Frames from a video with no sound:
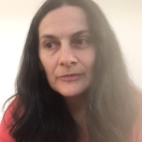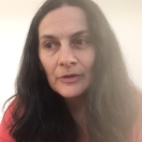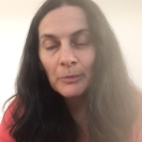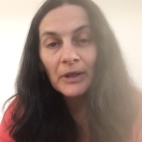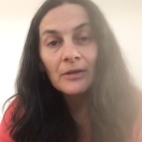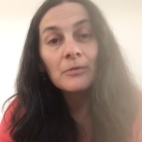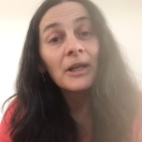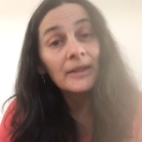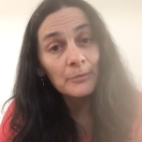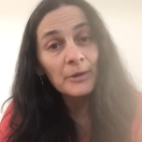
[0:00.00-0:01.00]
to make to
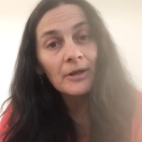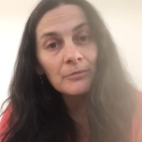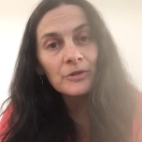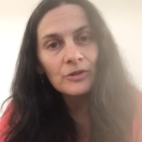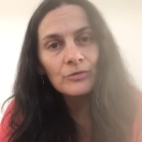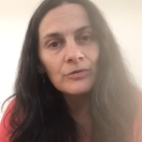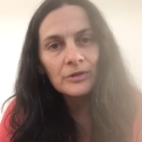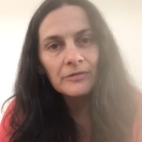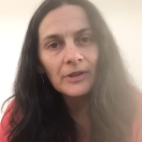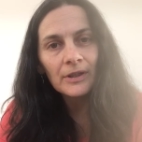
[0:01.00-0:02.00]
let it become the
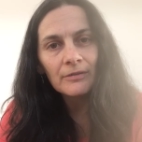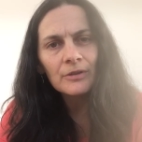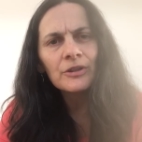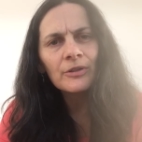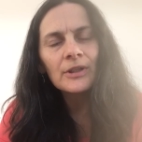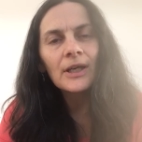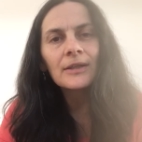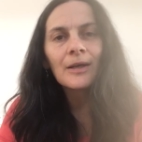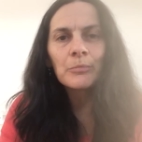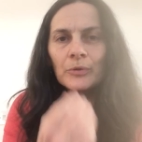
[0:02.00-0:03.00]
children's fire. And it was only at
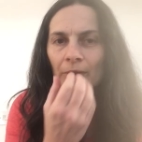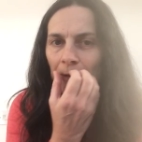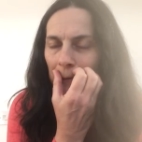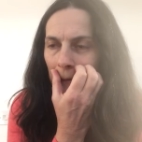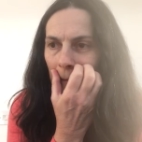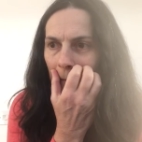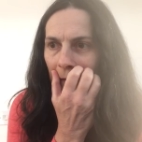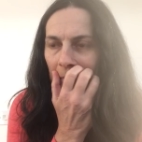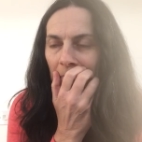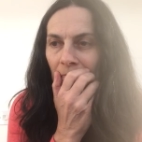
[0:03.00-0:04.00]
that point that
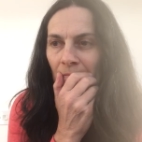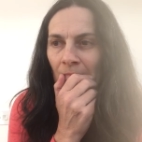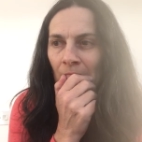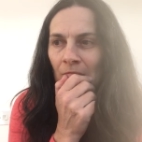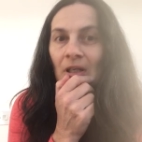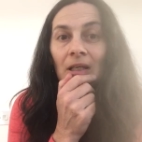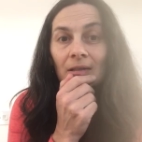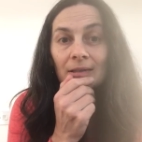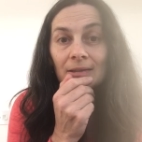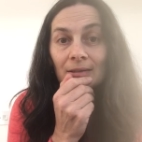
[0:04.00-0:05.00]
I
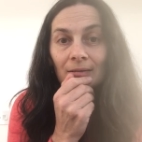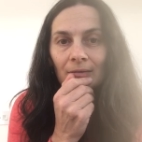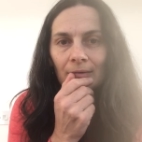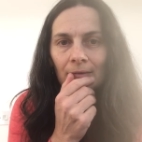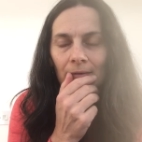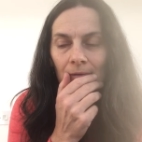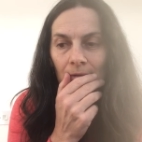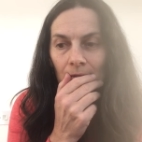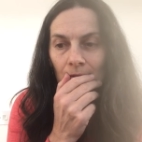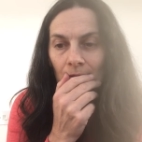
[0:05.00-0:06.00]
realised
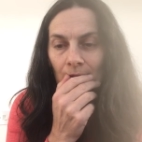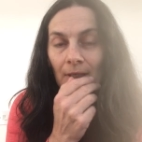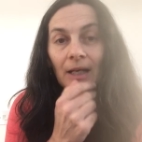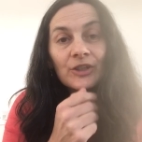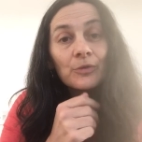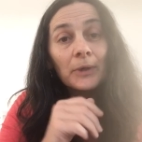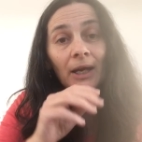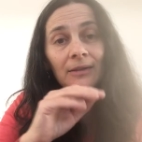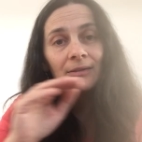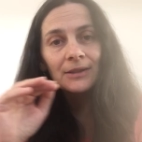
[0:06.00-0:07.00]
that actually we
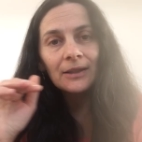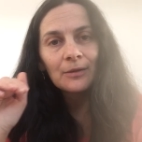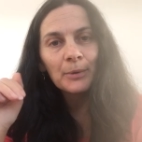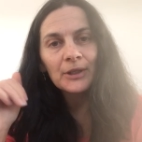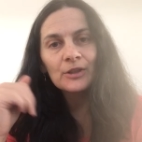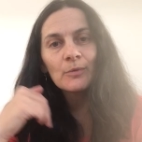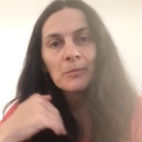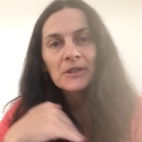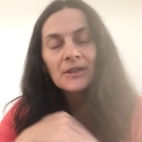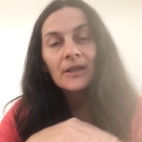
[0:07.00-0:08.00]
hadn't sent the
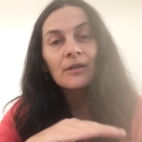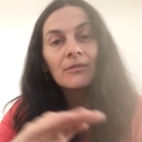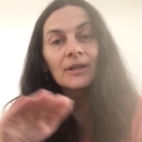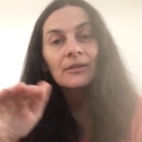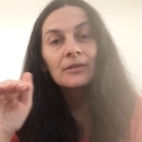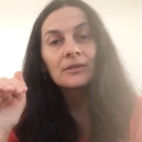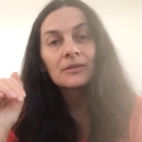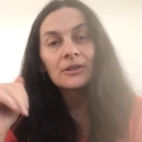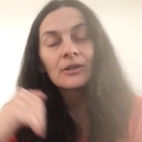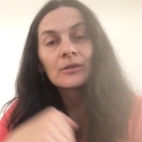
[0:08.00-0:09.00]
Pachamama stick around the
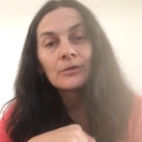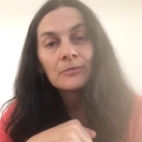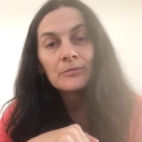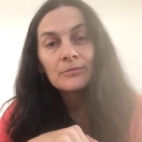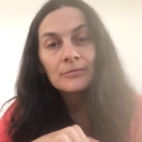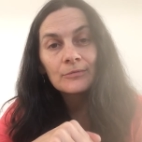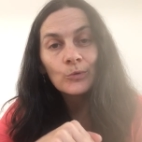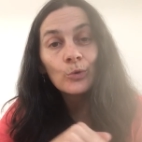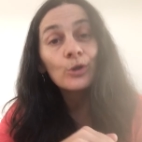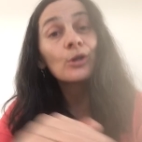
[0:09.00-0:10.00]
circle
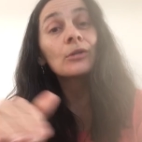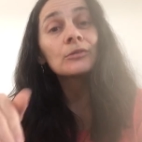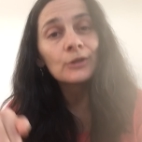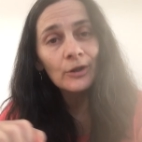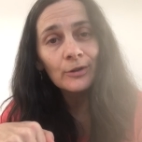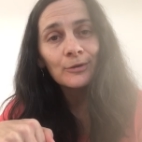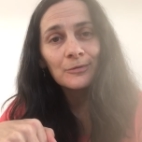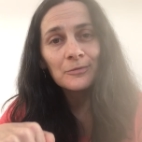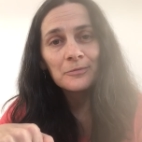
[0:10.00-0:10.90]
or the non-circle.